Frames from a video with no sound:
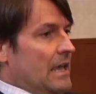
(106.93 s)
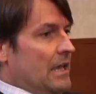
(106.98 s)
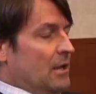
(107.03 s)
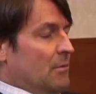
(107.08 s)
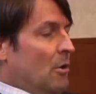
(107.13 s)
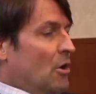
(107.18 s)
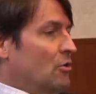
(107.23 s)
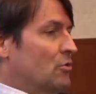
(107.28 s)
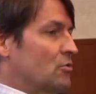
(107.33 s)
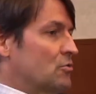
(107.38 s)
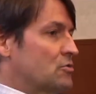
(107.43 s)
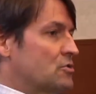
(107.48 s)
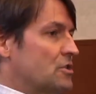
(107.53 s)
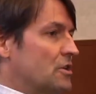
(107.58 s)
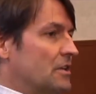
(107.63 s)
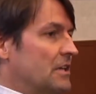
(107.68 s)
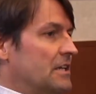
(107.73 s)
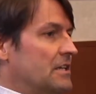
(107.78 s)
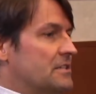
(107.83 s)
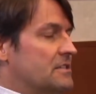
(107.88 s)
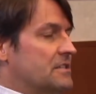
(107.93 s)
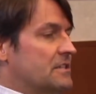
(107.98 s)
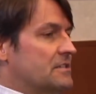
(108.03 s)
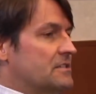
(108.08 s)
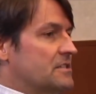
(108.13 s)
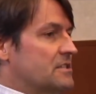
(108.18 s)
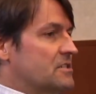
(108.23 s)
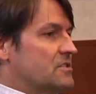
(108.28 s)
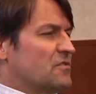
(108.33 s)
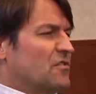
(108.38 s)
And among those studies,
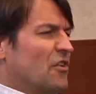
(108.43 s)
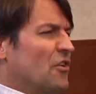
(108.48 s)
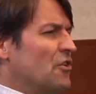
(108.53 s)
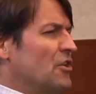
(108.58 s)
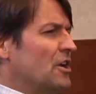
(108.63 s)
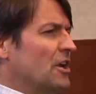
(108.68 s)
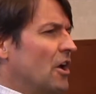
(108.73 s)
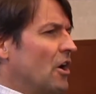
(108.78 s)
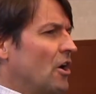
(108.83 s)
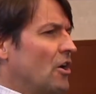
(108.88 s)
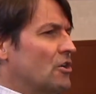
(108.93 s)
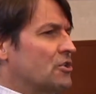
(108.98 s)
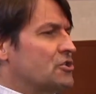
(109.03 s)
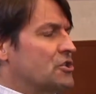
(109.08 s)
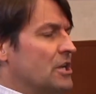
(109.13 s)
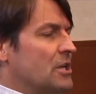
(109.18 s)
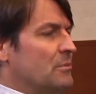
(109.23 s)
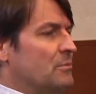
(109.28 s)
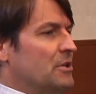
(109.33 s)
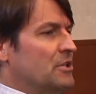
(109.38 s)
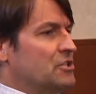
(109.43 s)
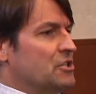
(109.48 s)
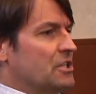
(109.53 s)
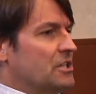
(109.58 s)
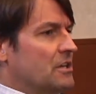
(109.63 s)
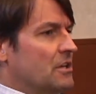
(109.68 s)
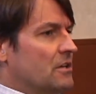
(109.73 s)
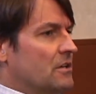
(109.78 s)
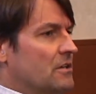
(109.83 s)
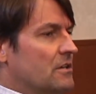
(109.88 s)
there's this very large
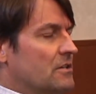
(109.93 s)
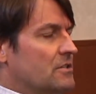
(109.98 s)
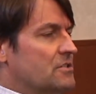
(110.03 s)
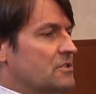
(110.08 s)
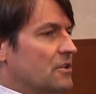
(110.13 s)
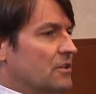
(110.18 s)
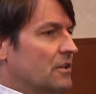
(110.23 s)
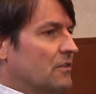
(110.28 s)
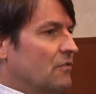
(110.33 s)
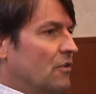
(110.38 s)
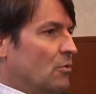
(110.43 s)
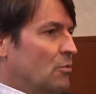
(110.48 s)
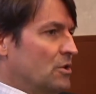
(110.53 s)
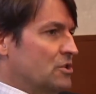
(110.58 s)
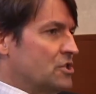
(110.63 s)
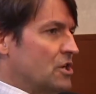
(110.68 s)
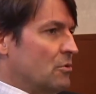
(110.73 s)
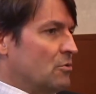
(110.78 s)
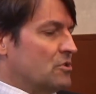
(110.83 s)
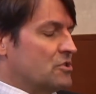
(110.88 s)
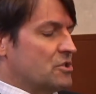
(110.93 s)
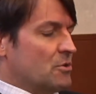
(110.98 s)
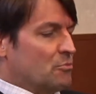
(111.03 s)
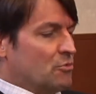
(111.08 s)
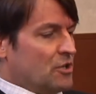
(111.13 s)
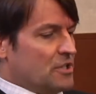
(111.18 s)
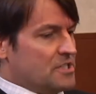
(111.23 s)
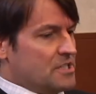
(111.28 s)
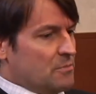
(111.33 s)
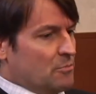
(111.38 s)
imaging study for which I was the
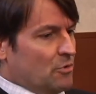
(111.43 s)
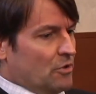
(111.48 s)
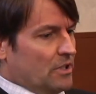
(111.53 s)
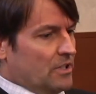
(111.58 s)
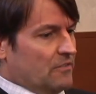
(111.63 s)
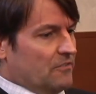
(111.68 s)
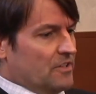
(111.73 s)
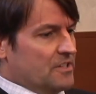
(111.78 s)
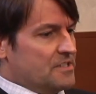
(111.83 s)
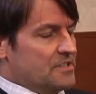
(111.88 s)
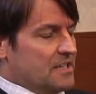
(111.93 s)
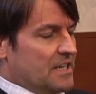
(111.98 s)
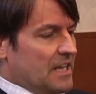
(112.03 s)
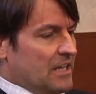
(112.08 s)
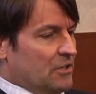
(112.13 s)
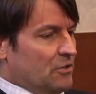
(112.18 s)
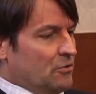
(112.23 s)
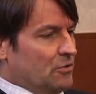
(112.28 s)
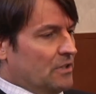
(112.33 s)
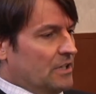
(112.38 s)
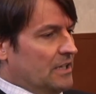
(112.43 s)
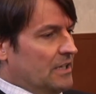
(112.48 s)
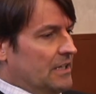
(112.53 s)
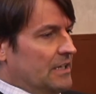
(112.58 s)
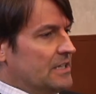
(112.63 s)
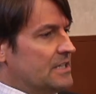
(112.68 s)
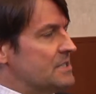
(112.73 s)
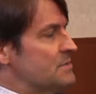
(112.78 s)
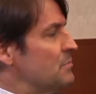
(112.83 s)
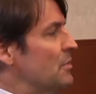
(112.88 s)
principal investigator, the
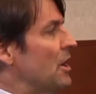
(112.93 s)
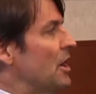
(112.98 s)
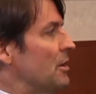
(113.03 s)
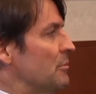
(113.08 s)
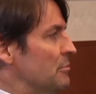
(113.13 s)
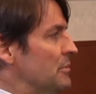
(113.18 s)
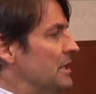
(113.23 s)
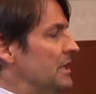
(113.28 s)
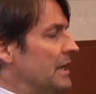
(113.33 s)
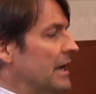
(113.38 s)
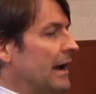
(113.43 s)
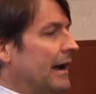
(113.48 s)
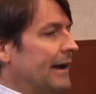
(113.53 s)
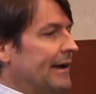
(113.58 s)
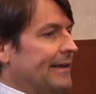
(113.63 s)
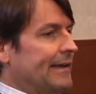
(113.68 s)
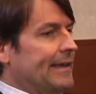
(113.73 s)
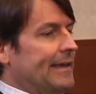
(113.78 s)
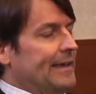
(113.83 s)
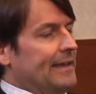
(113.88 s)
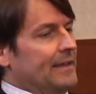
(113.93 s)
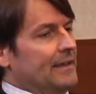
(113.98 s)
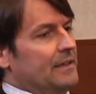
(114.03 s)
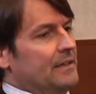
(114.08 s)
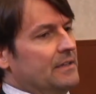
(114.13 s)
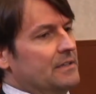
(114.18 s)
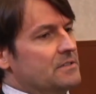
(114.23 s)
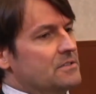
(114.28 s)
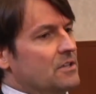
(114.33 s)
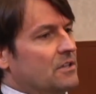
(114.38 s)
ME
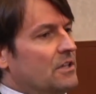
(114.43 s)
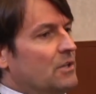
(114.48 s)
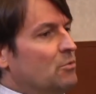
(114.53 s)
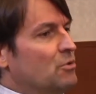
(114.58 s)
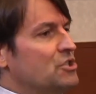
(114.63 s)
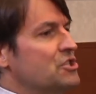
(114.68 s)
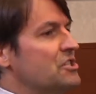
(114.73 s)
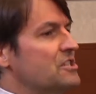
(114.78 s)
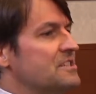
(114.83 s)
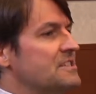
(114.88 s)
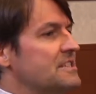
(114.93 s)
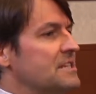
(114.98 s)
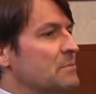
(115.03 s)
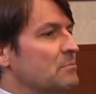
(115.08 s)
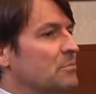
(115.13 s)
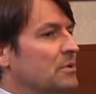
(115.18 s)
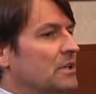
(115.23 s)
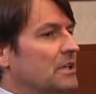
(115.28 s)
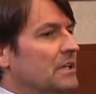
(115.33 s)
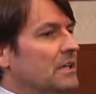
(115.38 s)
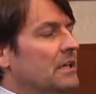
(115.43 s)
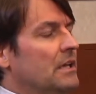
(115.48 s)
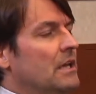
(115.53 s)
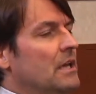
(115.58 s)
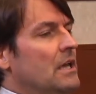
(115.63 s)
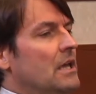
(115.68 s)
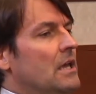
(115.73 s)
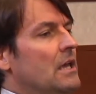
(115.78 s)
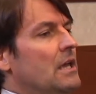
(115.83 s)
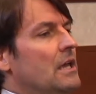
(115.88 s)
IAA study, which is simply
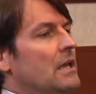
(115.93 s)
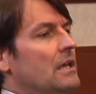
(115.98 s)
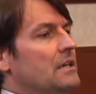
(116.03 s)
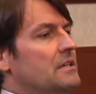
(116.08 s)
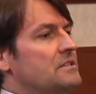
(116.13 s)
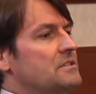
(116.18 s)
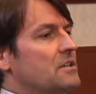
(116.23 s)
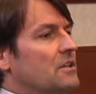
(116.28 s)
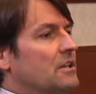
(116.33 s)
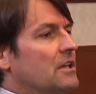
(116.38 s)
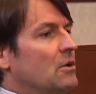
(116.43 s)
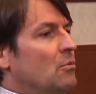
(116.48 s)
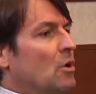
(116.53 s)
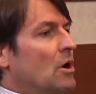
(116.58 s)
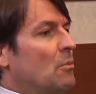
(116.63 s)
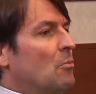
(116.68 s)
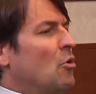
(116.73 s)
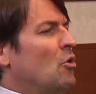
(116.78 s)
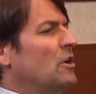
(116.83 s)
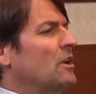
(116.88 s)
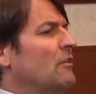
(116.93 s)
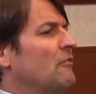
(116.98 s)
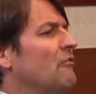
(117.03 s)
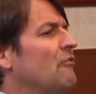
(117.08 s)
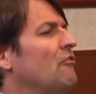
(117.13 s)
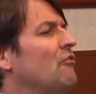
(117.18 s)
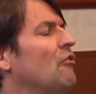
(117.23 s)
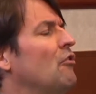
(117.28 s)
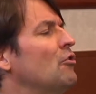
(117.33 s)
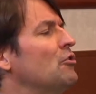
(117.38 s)
a study where more than
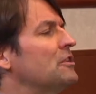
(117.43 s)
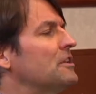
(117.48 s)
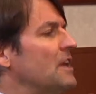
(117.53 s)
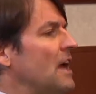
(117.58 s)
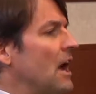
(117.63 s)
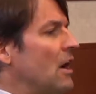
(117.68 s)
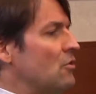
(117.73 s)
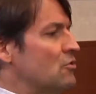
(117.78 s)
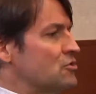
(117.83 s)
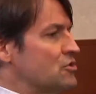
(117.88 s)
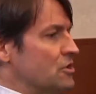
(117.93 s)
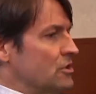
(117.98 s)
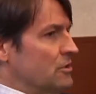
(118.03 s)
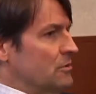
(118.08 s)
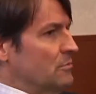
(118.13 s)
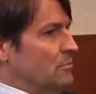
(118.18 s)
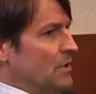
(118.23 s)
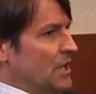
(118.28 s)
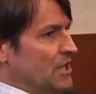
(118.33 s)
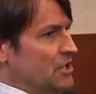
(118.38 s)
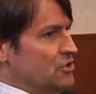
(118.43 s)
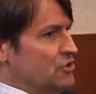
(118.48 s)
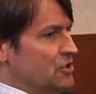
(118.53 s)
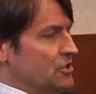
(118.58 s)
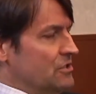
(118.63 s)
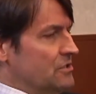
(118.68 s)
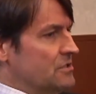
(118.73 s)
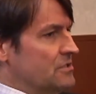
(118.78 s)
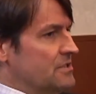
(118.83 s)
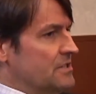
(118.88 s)
4,000
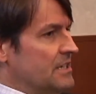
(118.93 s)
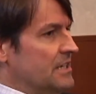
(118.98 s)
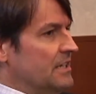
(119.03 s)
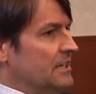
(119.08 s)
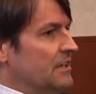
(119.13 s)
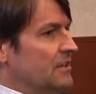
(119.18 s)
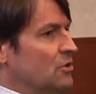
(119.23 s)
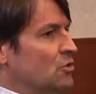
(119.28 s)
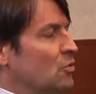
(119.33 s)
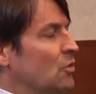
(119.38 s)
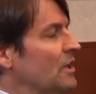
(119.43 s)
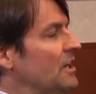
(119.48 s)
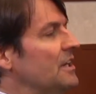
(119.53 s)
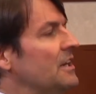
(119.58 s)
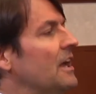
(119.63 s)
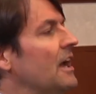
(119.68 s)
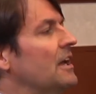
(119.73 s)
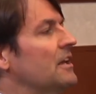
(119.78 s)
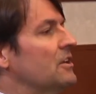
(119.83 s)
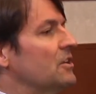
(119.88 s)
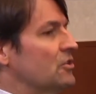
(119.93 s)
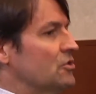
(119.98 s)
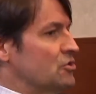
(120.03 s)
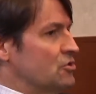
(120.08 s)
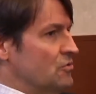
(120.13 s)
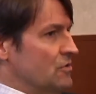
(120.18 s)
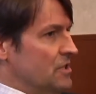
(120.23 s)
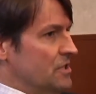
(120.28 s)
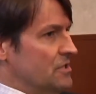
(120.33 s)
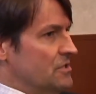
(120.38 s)
patients seen in 29
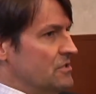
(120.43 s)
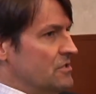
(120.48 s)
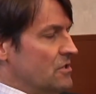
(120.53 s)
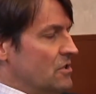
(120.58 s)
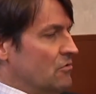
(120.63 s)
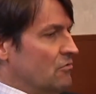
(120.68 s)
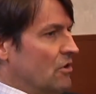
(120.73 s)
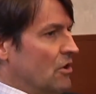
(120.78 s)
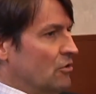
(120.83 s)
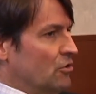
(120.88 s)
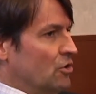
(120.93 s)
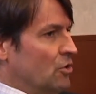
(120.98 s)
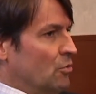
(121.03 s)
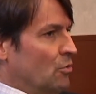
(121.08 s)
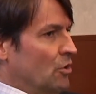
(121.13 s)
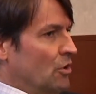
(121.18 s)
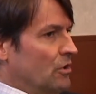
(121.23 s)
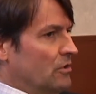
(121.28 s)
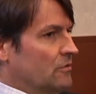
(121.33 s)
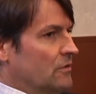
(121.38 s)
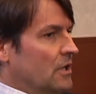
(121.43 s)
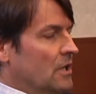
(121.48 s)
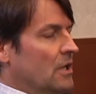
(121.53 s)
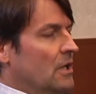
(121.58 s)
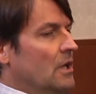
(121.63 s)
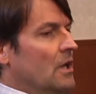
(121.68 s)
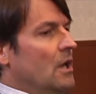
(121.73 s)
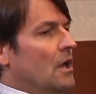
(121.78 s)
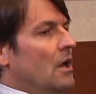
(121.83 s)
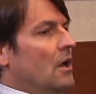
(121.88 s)
countries around the world
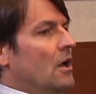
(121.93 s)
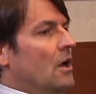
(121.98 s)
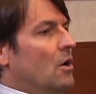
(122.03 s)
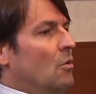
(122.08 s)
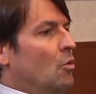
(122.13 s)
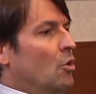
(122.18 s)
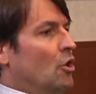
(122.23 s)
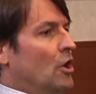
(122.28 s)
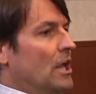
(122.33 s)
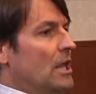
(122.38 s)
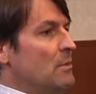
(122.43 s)
were